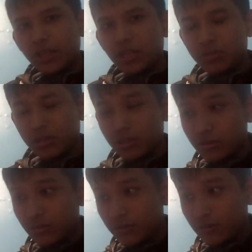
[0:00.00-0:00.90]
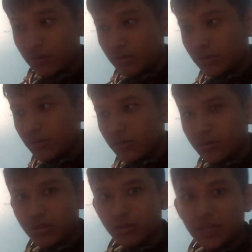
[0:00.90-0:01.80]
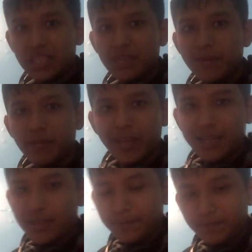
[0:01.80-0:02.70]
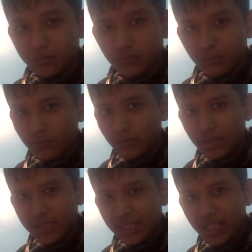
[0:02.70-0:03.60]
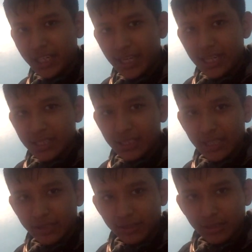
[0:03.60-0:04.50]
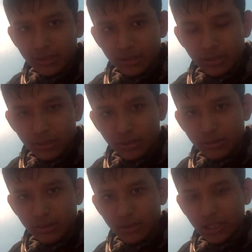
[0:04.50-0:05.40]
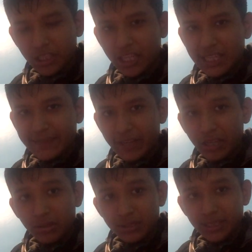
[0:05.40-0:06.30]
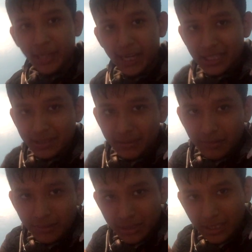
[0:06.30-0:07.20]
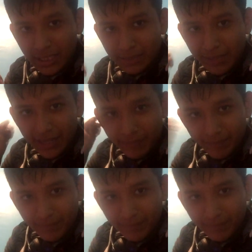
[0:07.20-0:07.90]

videos of, of JCP Yeah, See you guys next on the next video. See you guys. See you guys. Bye.